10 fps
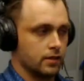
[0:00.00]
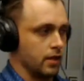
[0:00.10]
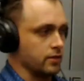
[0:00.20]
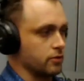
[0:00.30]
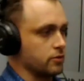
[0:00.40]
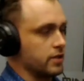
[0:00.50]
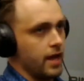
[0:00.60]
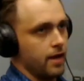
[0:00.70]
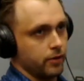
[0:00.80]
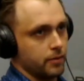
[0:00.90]
so
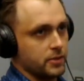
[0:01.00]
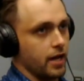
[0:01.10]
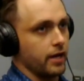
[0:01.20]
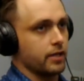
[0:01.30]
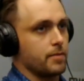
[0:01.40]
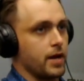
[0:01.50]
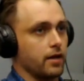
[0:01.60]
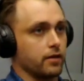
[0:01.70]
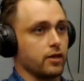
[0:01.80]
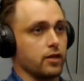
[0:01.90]
today we're going to be talking
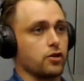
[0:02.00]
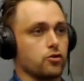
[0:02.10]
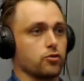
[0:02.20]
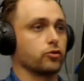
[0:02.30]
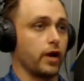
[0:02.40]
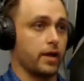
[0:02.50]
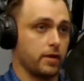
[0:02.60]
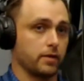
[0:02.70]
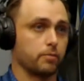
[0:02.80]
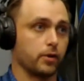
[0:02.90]
about the new Great
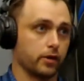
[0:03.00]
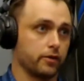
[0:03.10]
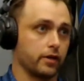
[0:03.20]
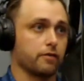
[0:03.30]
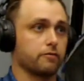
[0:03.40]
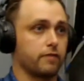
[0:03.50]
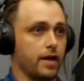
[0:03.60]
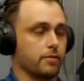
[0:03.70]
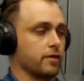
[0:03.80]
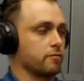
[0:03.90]
Big Bertha
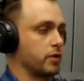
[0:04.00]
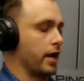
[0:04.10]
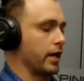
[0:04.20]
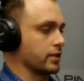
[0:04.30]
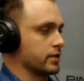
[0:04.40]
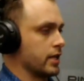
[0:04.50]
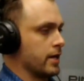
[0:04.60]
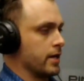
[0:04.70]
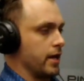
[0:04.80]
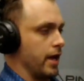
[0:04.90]
family of products.
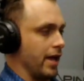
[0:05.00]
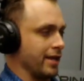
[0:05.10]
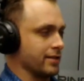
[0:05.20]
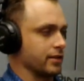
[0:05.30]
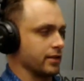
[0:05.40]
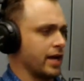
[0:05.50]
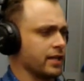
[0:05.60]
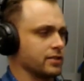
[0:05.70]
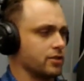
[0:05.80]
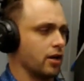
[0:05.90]
And to kind
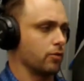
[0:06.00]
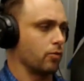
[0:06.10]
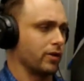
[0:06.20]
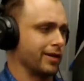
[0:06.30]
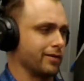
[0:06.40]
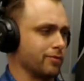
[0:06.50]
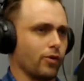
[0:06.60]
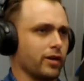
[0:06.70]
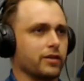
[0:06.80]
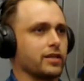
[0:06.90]
of start, where
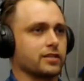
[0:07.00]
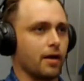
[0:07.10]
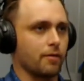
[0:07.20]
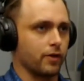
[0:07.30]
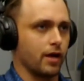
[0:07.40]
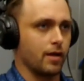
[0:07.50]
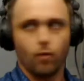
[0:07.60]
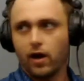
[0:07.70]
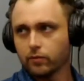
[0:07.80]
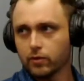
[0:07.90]
did this come from?
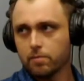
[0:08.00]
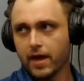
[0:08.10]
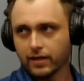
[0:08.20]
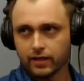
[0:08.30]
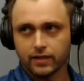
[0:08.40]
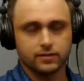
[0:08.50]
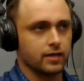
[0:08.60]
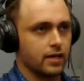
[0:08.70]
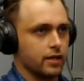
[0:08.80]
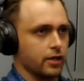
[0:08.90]
Why did we make this?
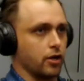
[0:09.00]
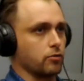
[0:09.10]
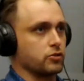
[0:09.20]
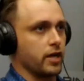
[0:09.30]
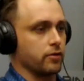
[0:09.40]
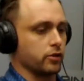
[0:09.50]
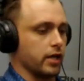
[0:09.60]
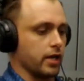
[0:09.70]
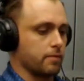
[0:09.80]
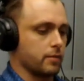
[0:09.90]
Generally,